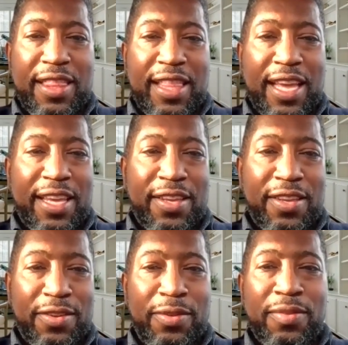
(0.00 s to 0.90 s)
Thank
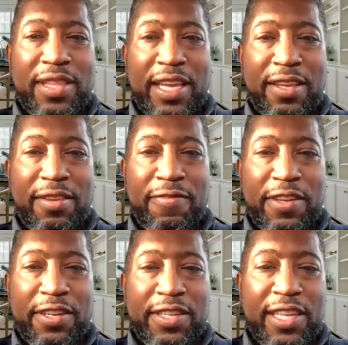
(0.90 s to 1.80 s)
you. Thank you.
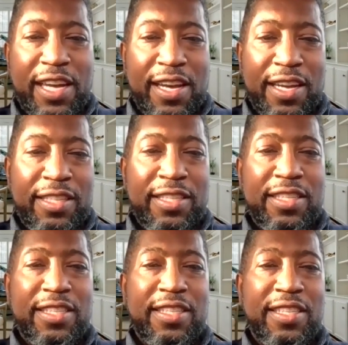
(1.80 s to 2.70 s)
Very kind.
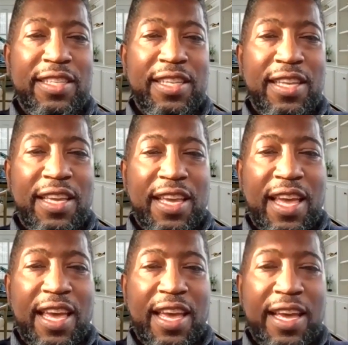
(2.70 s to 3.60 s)

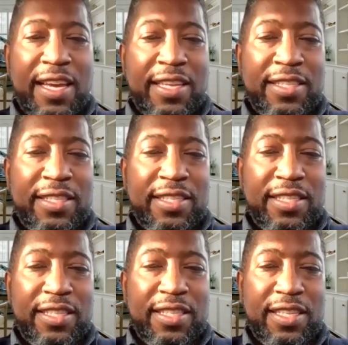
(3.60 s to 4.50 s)
And
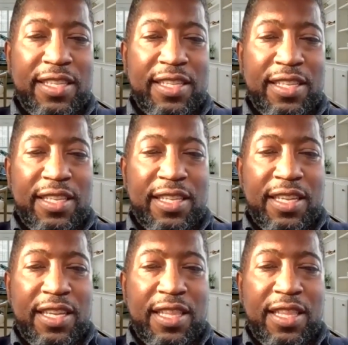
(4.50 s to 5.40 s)

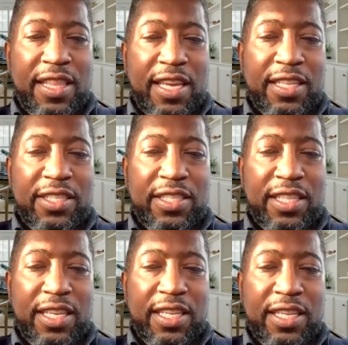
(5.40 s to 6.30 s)
this
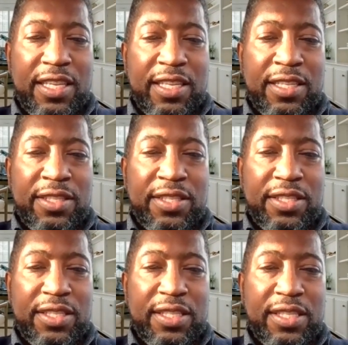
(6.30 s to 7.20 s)

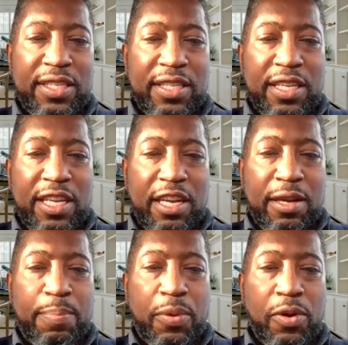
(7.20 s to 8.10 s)
is a
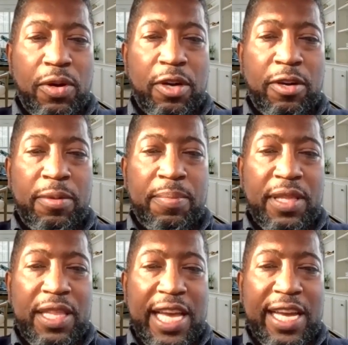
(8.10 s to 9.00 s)
poem
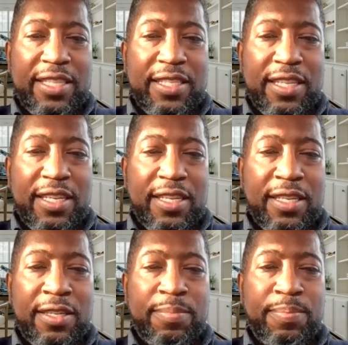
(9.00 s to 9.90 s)
that
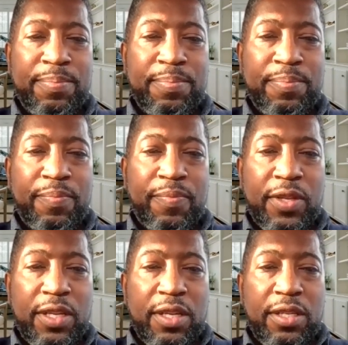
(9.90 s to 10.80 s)
um,
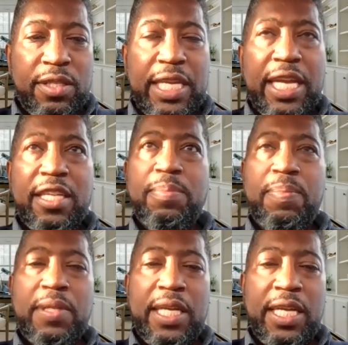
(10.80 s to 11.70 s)
takes
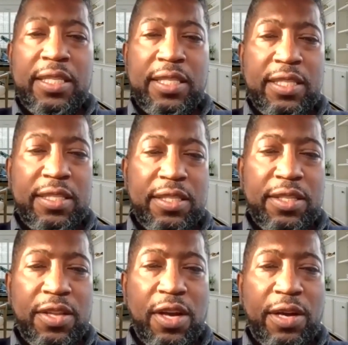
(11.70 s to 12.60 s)
place.
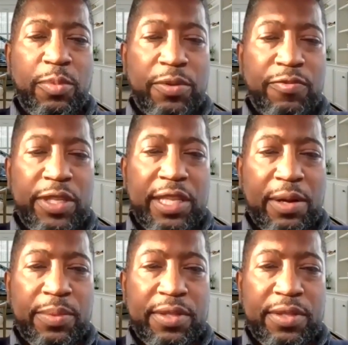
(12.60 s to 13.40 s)
No, I won't read that.